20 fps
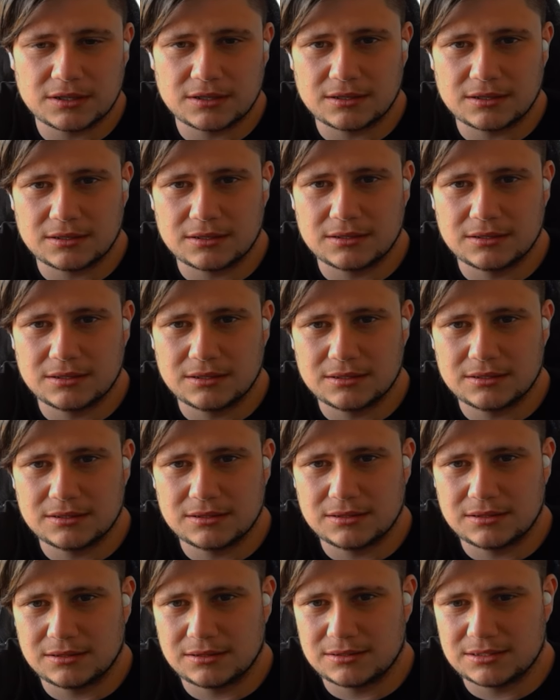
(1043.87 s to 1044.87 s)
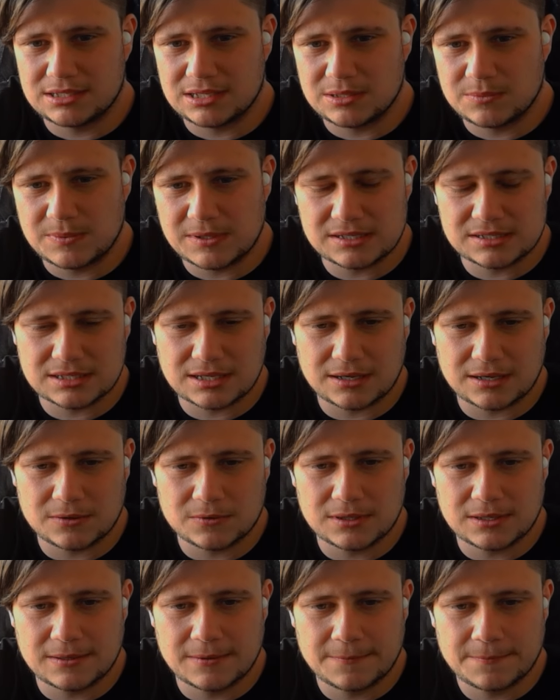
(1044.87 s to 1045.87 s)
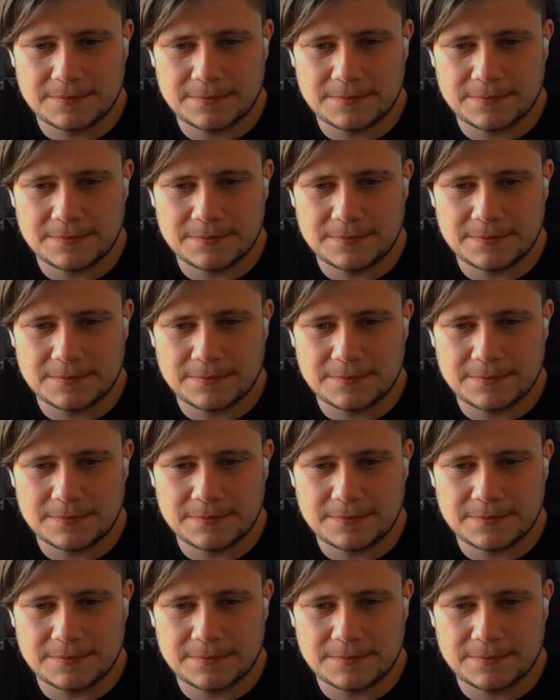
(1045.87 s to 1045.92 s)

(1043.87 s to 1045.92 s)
the DPS scale there.